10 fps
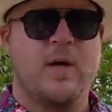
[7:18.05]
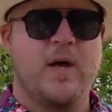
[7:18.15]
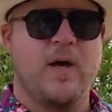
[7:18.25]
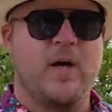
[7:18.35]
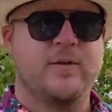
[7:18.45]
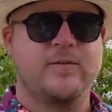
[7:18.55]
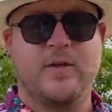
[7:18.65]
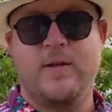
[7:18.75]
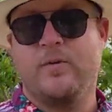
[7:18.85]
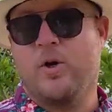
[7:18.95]
to
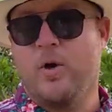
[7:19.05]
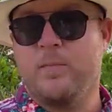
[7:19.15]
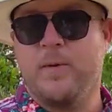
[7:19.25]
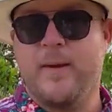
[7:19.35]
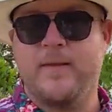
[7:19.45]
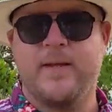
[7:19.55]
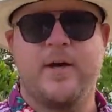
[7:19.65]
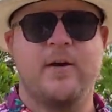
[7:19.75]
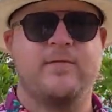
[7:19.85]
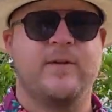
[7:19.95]
even complement the
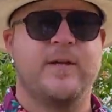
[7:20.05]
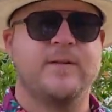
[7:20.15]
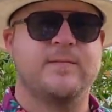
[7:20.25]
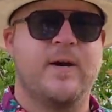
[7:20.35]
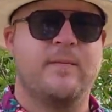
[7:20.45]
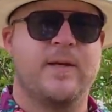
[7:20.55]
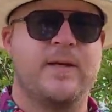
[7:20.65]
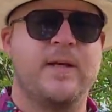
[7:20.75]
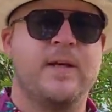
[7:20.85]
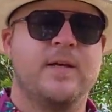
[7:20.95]
earthiness might
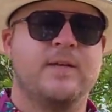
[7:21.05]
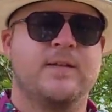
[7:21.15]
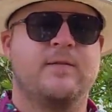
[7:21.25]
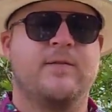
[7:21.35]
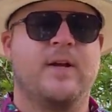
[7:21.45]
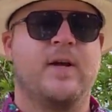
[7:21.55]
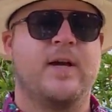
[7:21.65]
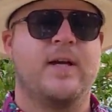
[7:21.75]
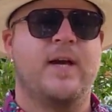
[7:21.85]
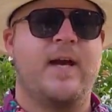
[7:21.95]
be something
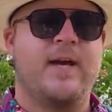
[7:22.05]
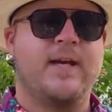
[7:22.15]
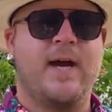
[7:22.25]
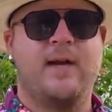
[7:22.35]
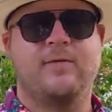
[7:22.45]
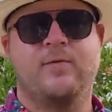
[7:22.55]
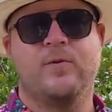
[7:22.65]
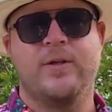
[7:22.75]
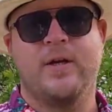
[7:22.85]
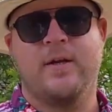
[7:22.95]
like a
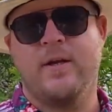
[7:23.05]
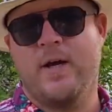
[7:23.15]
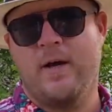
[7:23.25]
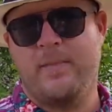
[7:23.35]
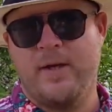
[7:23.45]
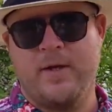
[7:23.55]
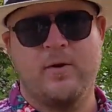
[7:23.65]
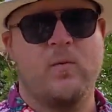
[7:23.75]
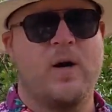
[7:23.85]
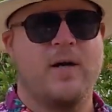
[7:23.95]
Californian Pinot
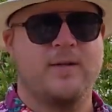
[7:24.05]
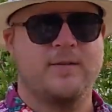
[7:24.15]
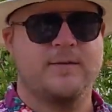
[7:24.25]
Noir.